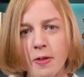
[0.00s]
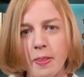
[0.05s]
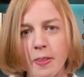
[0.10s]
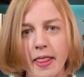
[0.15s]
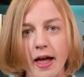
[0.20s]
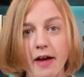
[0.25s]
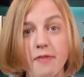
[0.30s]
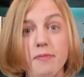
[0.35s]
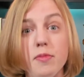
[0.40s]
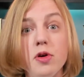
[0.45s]

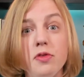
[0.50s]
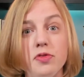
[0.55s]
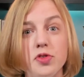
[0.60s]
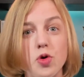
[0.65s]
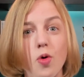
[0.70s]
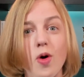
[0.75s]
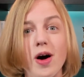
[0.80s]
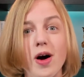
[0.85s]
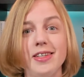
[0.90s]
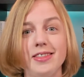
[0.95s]
I've moved
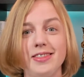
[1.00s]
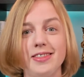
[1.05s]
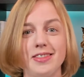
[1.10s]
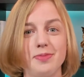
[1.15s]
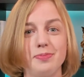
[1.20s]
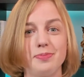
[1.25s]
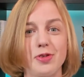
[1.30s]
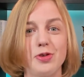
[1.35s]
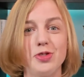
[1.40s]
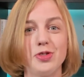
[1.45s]
twice,
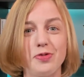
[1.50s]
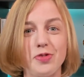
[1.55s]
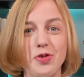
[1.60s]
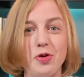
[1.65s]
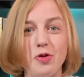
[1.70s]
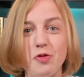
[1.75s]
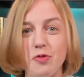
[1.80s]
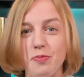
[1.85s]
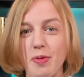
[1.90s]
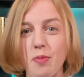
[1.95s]
as those of you
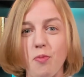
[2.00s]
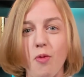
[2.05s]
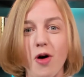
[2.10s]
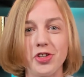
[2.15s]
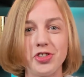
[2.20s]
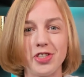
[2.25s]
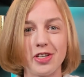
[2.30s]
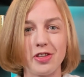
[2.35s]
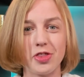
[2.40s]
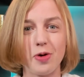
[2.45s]
who've been
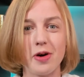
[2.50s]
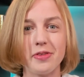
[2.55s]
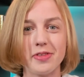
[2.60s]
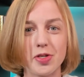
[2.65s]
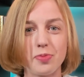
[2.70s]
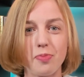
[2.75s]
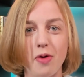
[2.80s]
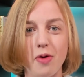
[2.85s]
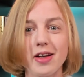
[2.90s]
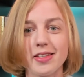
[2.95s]
watching throughout
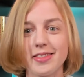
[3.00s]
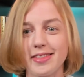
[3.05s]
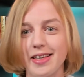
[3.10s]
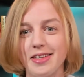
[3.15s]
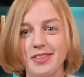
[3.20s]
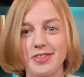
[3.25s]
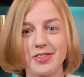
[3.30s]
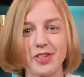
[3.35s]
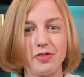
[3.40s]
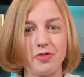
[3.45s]
this
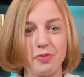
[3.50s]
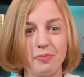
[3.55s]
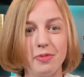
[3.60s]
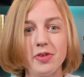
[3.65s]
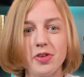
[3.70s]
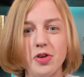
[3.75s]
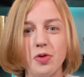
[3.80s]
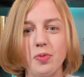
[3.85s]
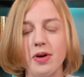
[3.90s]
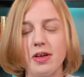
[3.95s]
process are
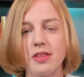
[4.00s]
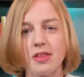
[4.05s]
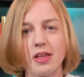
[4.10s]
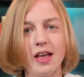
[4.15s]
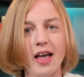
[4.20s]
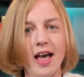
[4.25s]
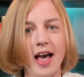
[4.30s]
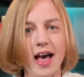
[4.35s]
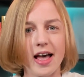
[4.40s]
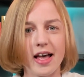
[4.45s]
familiar with.
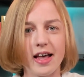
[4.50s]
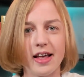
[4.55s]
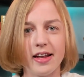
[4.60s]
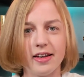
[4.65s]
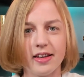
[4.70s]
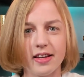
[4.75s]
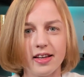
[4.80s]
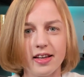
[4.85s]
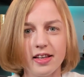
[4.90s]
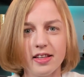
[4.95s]

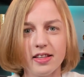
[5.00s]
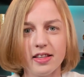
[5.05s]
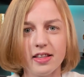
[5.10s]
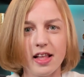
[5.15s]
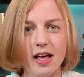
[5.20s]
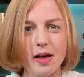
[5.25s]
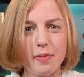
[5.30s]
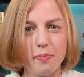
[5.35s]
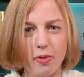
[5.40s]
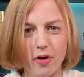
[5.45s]
And in
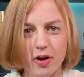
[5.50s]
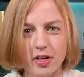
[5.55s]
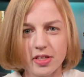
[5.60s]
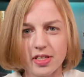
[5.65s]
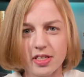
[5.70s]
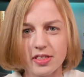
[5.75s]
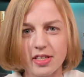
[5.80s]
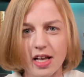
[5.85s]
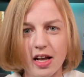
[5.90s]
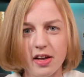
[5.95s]
that
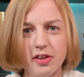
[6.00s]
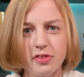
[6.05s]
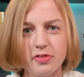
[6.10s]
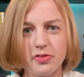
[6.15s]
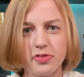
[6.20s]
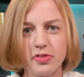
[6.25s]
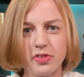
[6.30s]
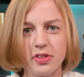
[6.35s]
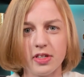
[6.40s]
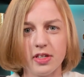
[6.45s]
process,
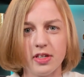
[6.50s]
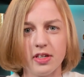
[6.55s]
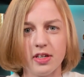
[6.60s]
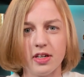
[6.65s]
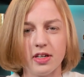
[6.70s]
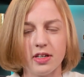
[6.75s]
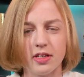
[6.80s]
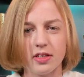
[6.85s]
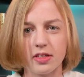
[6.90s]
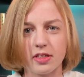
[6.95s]
I've,
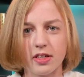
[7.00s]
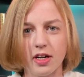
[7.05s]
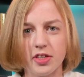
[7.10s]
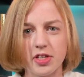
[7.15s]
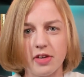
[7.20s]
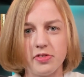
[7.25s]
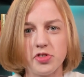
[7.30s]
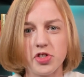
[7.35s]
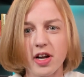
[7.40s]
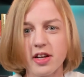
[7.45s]
gosh,
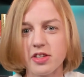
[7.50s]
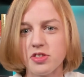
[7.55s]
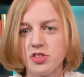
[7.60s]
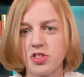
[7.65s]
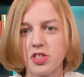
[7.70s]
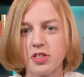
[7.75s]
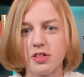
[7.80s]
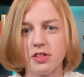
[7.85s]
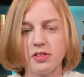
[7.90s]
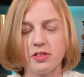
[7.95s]
I've
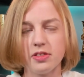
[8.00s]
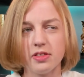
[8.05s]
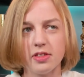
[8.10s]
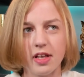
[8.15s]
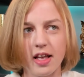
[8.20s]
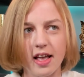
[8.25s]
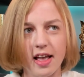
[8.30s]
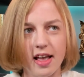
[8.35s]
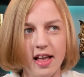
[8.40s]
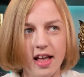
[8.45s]
changed
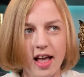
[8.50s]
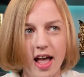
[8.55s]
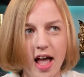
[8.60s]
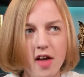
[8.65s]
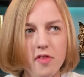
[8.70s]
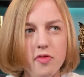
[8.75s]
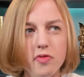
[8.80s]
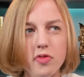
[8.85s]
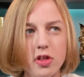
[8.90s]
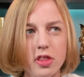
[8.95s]

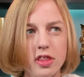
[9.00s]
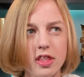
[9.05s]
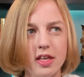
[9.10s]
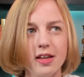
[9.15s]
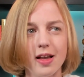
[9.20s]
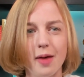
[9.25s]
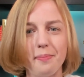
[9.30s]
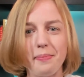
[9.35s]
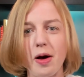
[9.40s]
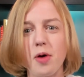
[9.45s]

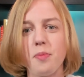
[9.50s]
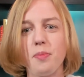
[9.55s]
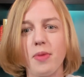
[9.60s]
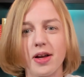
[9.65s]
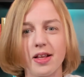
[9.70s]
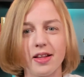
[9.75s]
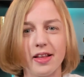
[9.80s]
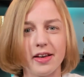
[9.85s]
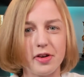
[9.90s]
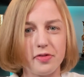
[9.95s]
everything about
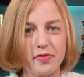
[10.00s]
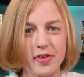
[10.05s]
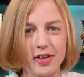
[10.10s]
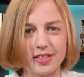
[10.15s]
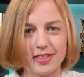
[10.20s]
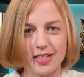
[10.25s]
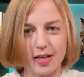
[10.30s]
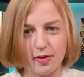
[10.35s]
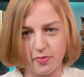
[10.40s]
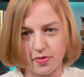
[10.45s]
my life
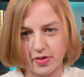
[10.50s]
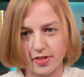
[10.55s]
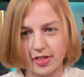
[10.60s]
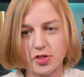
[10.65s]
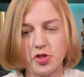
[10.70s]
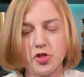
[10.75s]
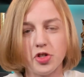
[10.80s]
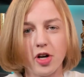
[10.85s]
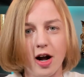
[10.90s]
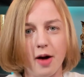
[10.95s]
except for
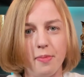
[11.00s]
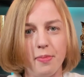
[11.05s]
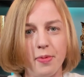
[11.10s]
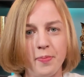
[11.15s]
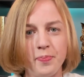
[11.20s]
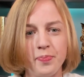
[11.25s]
this job.